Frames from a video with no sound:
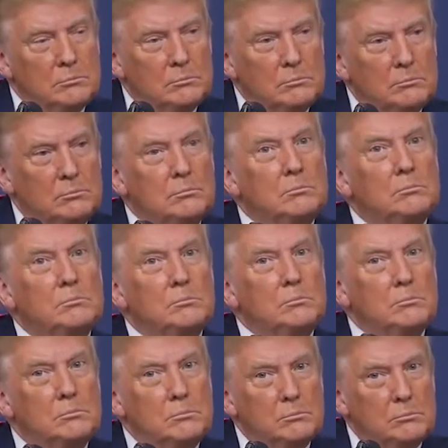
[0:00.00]
modeling
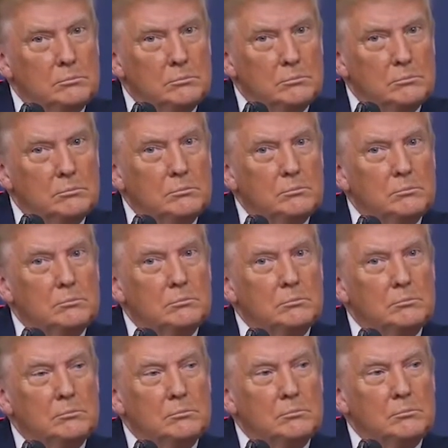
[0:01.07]
a different behavior to
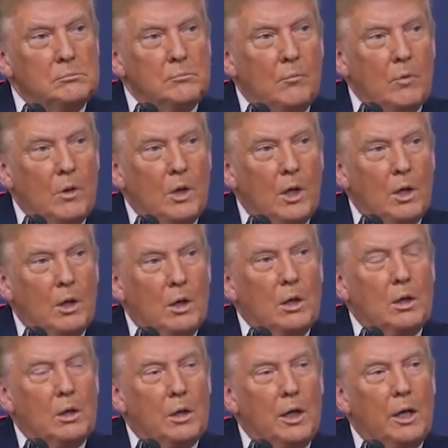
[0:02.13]
the American people
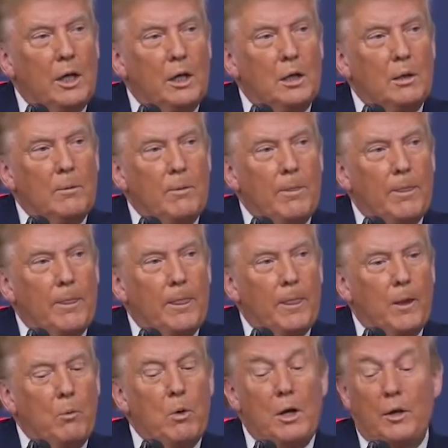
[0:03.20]
than what your yeah. sign
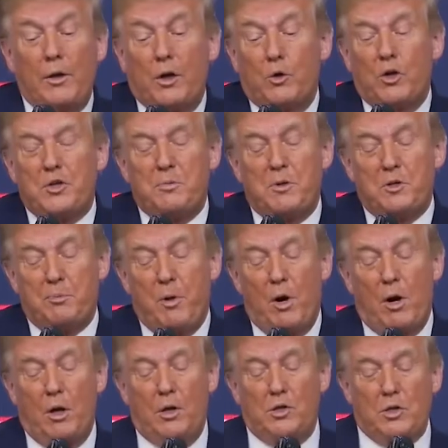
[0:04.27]
is Well, they're Christmas
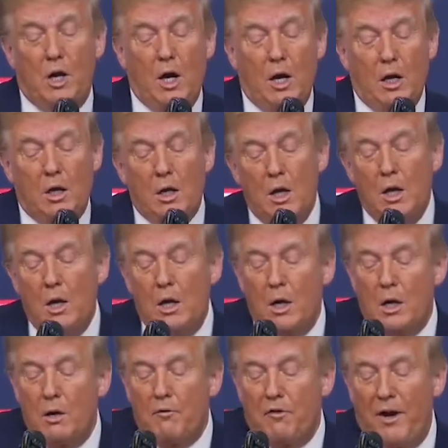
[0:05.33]
parties, and
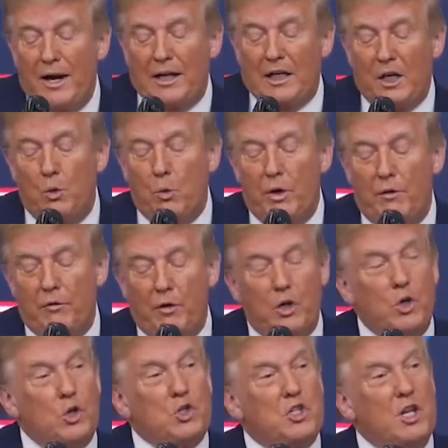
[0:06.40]
uh, frankly, we've
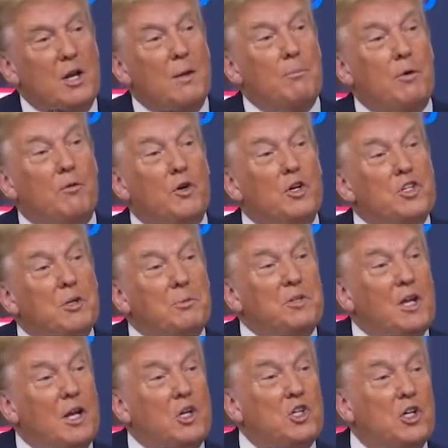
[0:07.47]
reduced the number very
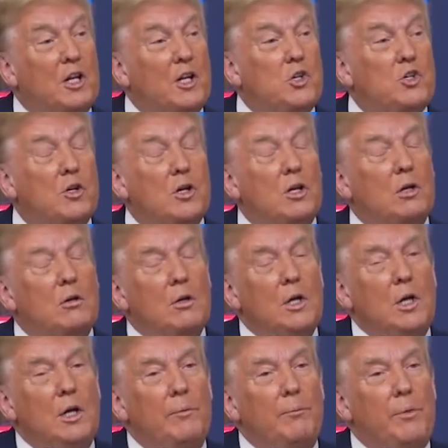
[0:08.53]
substantially, as you know.
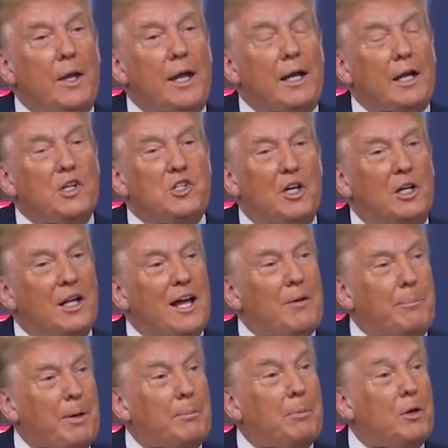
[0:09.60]
And I see a lot
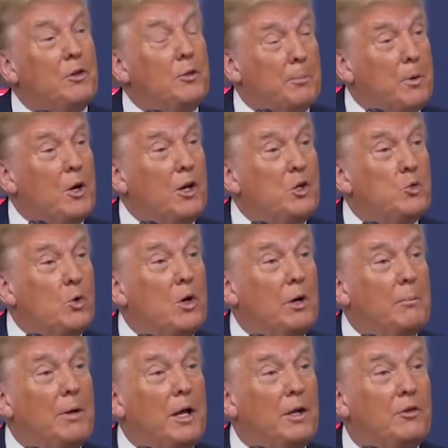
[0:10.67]
of people at the parties
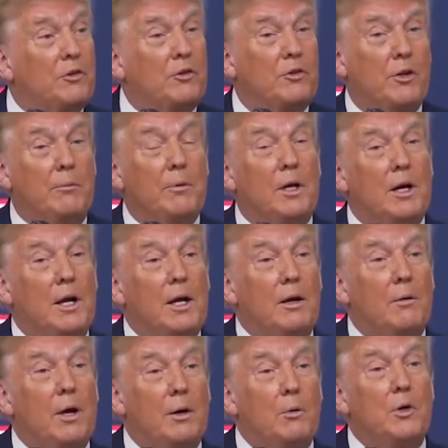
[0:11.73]
wearing masks. I mean, I,
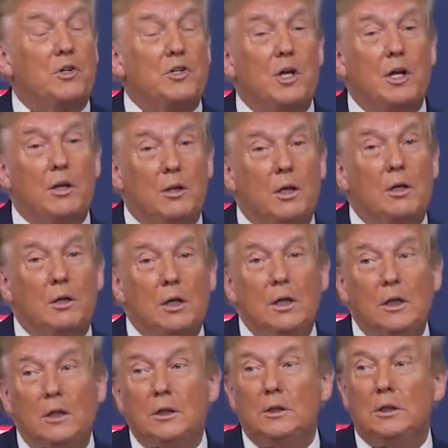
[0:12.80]
I would say that
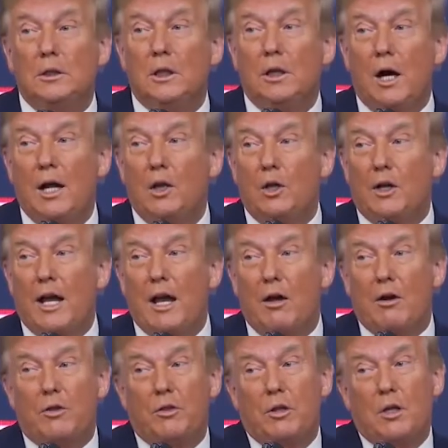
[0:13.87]
uh, I look out
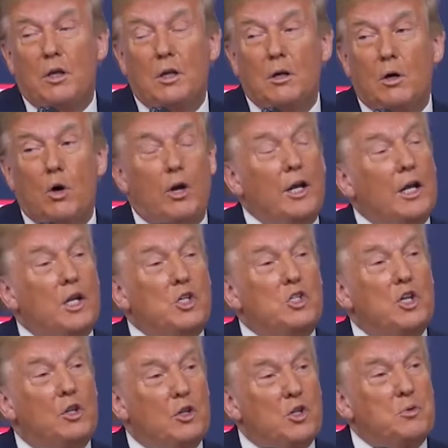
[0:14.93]
at the
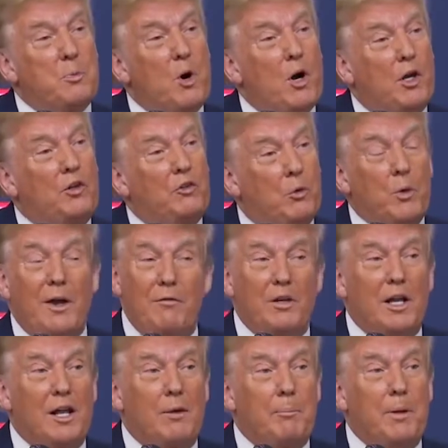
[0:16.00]
audience at those parties, and we have a
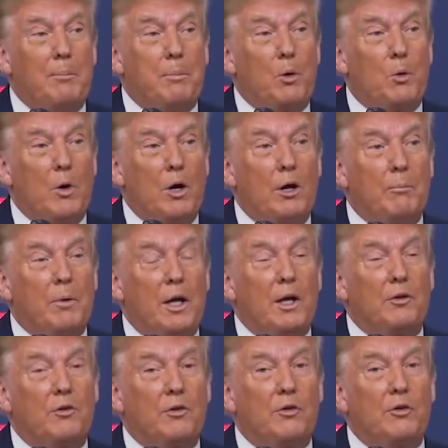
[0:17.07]
lot of people wearing
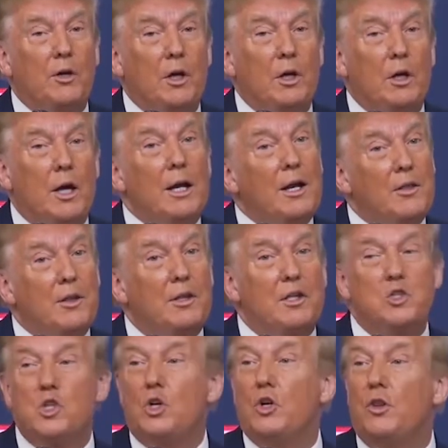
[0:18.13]
masks, and I think
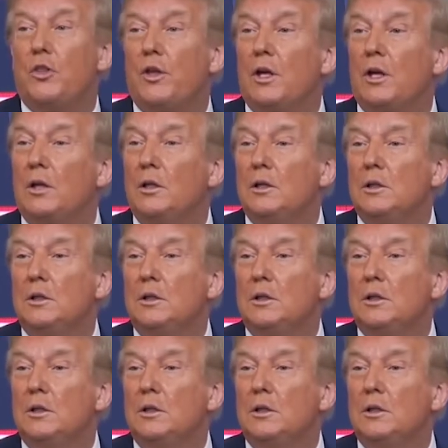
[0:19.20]
that's a good thing.